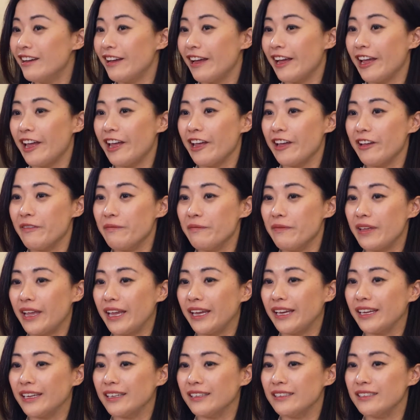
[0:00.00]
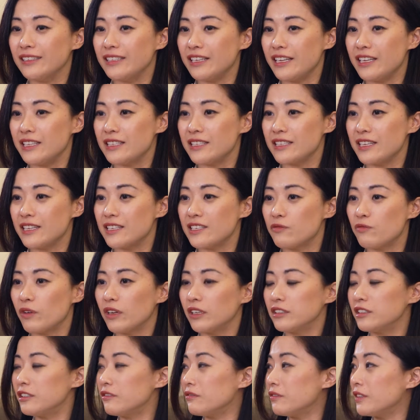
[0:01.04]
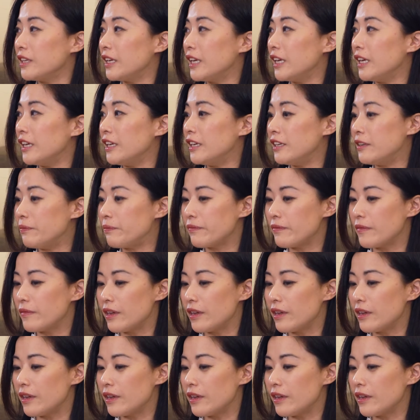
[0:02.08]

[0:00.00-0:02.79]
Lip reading: and it's relatively